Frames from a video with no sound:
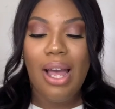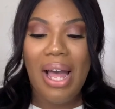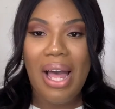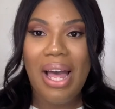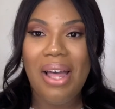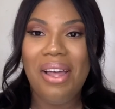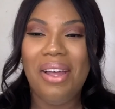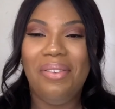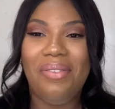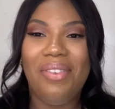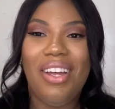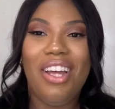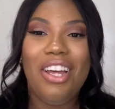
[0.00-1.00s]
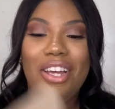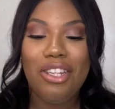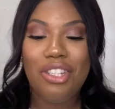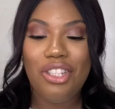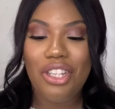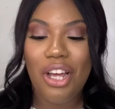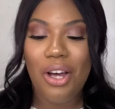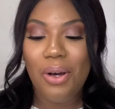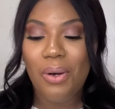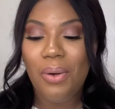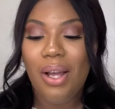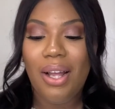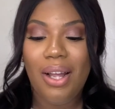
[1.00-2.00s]
Um,
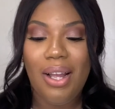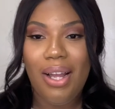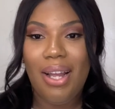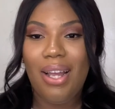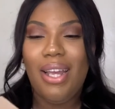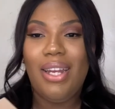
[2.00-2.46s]
so it